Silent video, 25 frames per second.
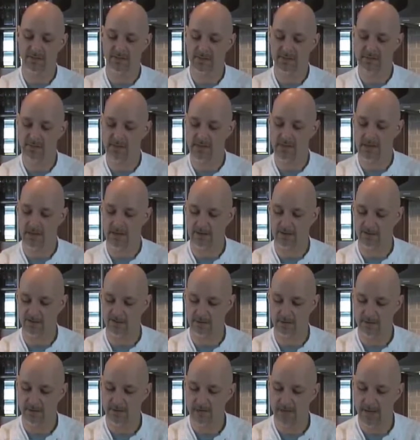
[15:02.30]
is
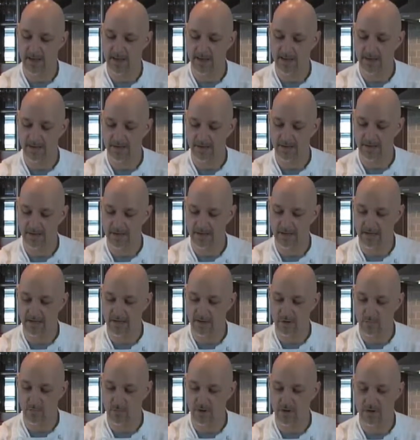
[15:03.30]
excellent, and
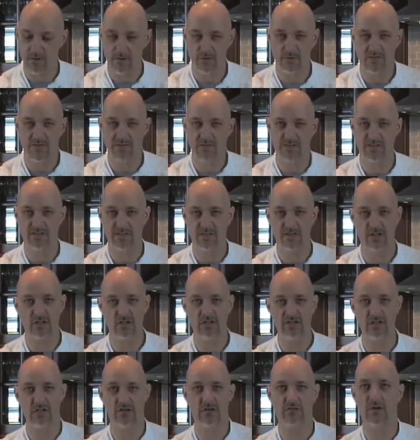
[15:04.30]
one of those things that you
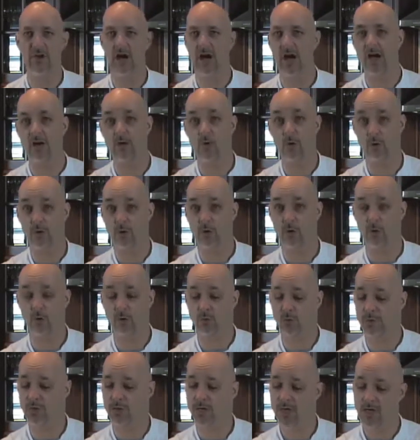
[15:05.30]
can serve hot or
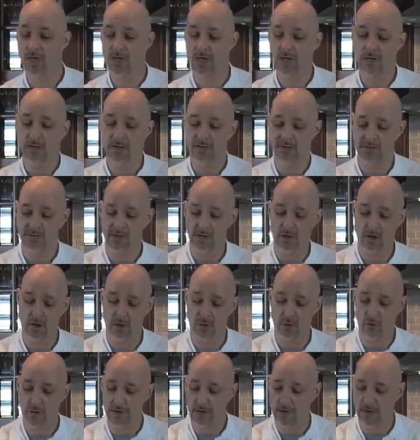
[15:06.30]
cold.
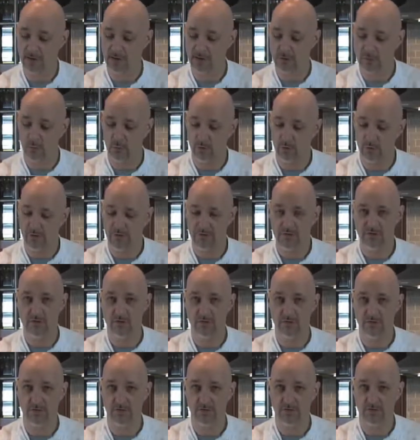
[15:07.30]
So, and actually we're going to
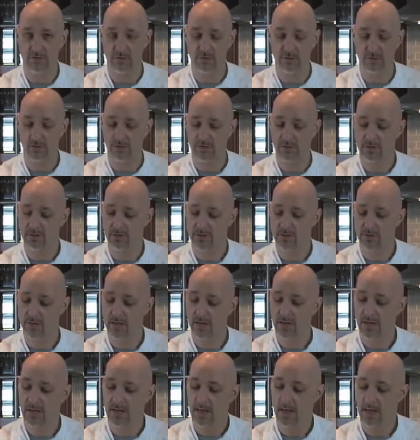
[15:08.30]
serve this cold.
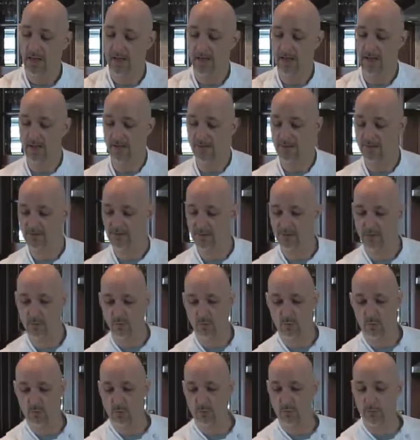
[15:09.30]

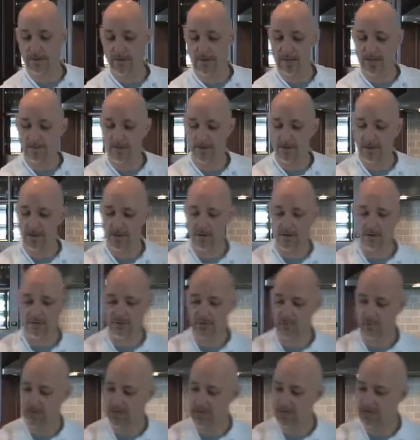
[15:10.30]
So what we have here
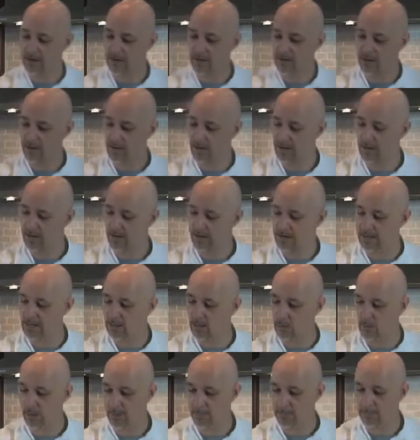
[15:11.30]
is we got our
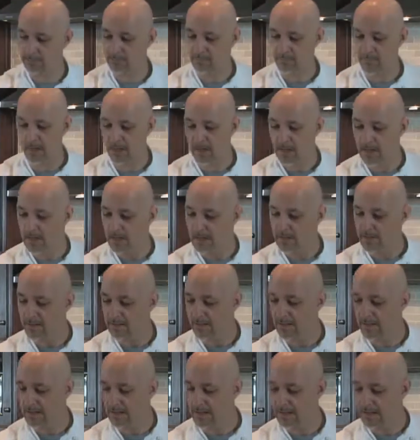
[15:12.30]
quinoa.
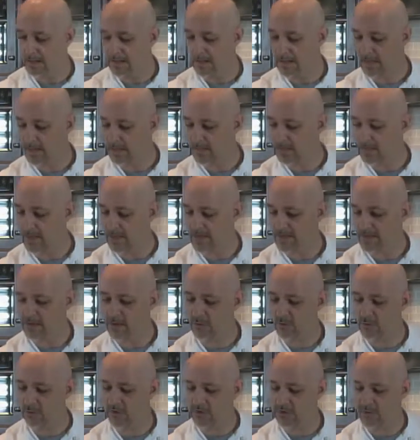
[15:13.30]
The
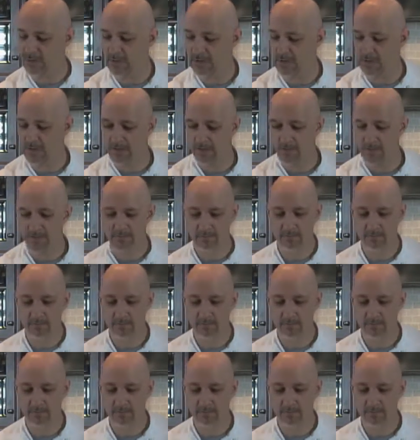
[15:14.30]
basic recipe